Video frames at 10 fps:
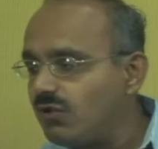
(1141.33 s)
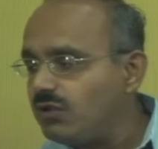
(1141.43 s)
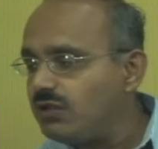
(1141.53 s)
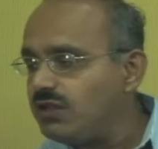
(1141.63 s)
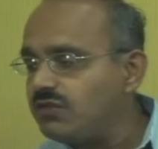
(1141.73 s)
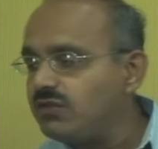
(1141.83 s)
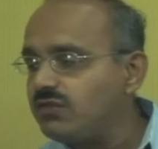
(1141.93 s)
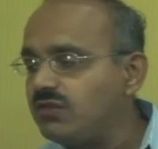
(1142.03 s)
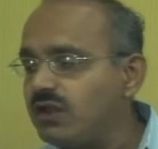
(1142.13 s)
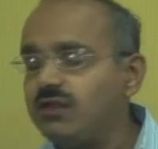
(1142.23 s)
all the
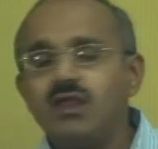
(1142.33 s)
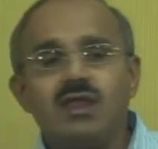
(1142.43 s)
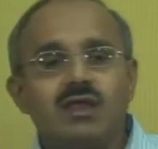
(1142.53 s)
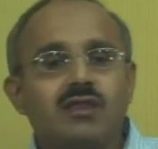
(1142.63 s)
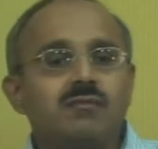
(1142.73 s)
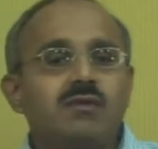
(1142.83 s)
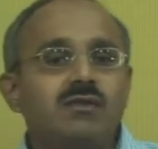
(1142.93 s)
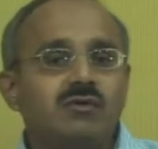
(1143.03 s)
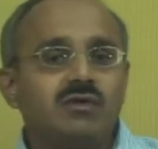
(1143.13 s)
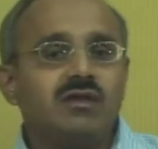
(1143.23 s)
edges at A has
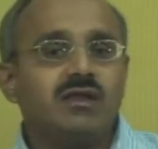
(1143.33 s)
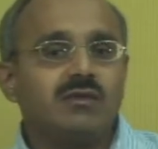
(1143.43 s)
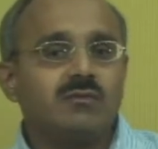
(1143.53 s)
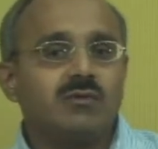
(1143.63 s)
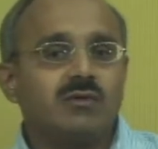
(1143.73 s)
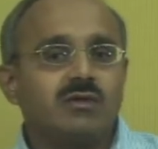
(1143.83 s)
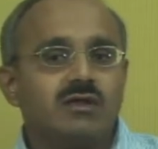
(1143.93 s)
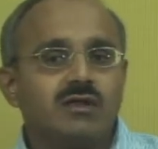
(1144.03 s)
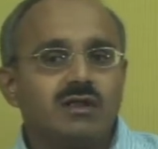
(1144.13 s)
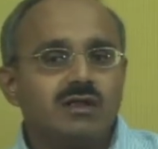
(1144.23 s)
been already explored.
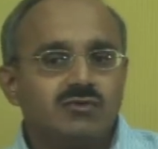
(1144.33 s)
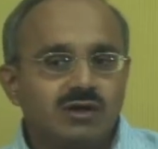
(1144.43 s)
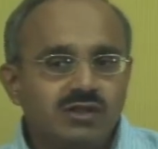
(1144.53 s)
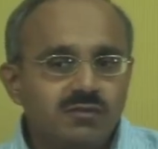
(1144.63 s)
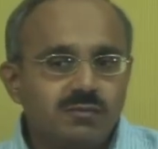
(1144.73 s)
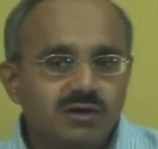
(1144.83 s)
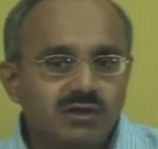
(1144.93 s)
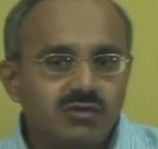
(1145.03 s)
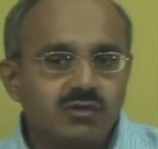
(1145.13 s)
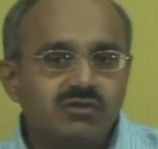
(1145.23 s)
So, at this
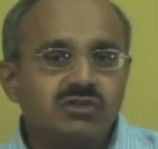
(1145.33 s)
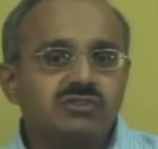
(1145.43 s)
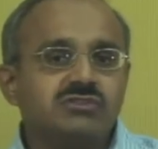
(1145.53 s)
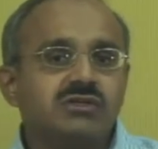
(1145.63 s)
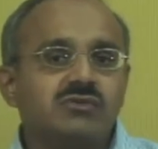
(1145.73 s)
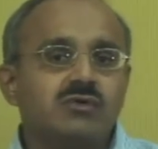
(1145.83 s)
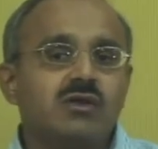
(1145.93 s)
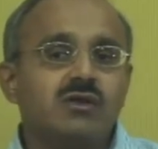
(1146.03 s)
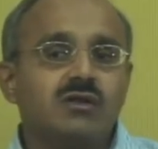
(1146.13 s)
particular juncture your